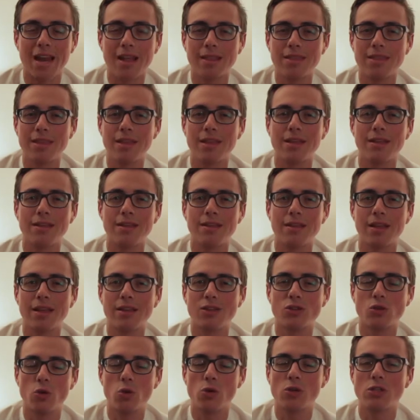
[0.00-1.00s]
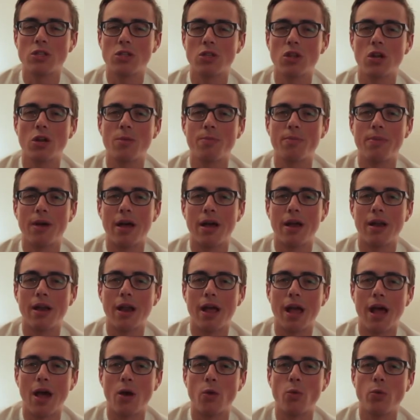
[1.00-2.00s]
And I think it talks a lot
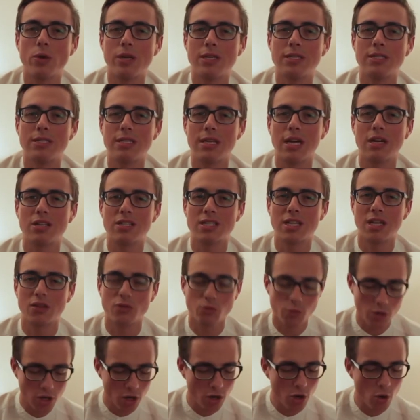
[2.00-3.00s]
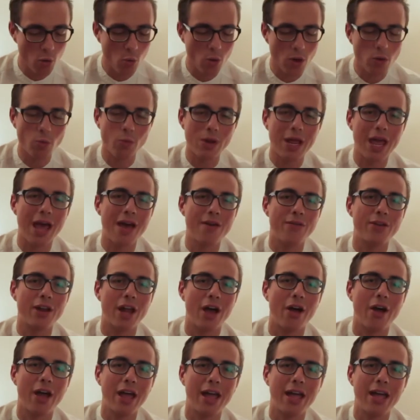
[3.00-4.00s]
about how we see ourselves. We don't know what we have
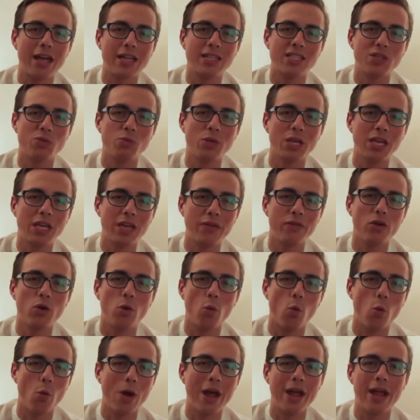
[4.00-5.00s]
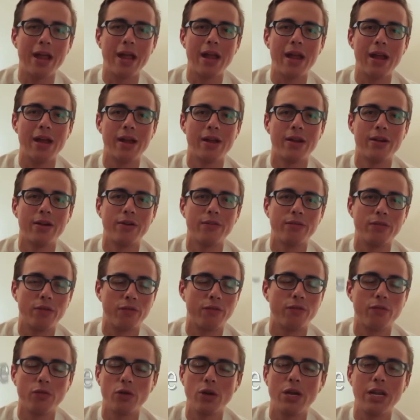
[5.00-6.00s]
in our hands and we give it away for
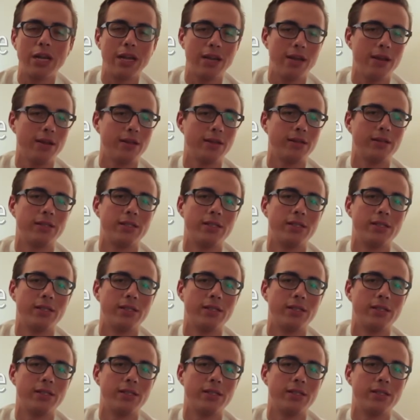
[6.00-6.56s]
free.